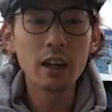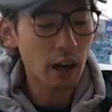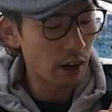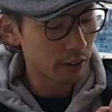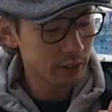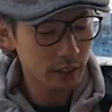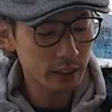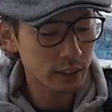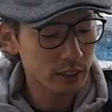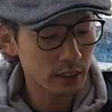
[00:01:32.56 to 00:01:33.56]
Oh, this
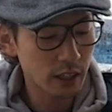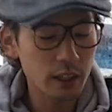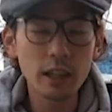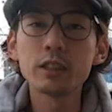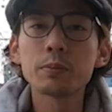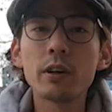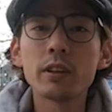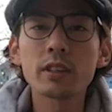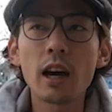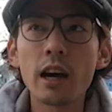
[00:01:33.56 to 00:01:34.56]
is lens
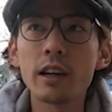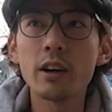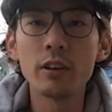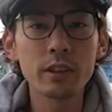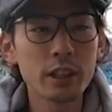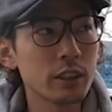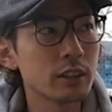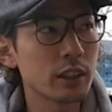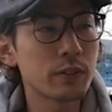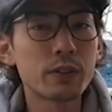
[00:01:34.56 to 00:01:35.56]
board. I only
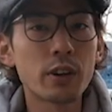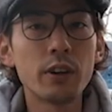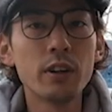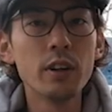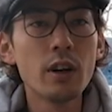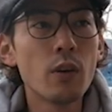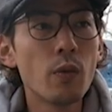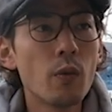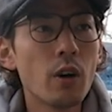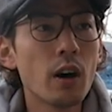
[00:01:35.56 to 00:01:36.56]
use it for
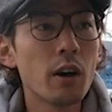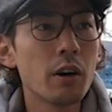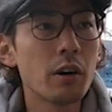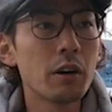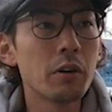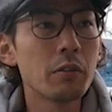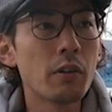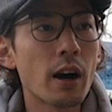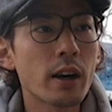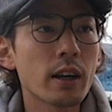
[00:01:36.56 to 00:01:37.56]

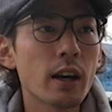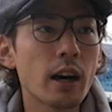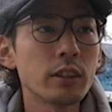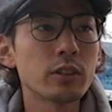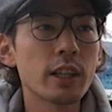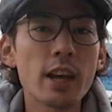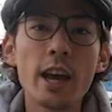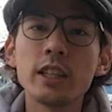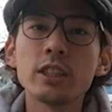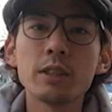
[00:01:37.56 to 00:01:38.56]

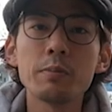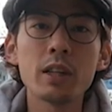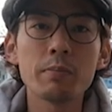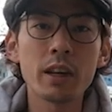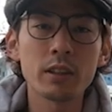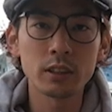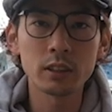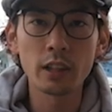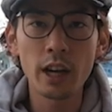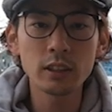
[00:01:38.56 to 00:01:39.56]
180mm
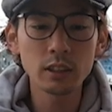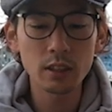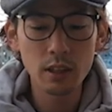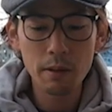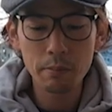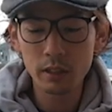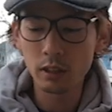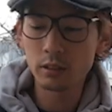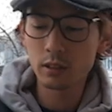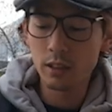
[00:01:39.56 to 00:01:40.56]
lens, but
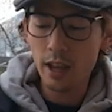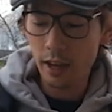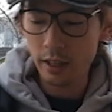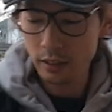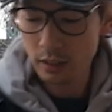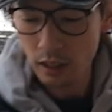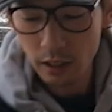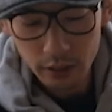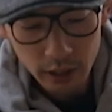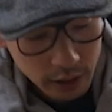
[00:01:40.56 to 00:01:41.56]
not today.
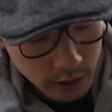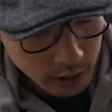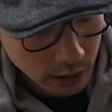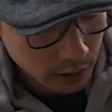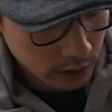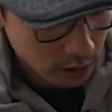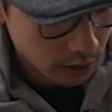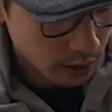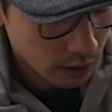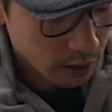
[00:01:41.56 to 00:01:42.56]
I'm gonna use it
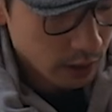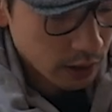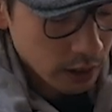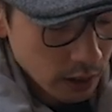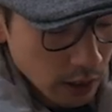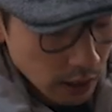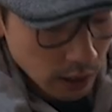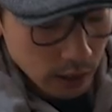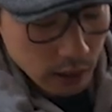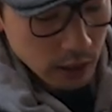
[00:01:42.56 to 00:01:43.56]
the
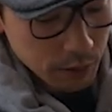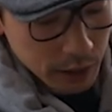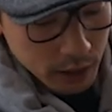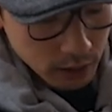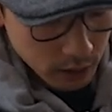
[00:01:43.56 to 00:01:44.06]
little bit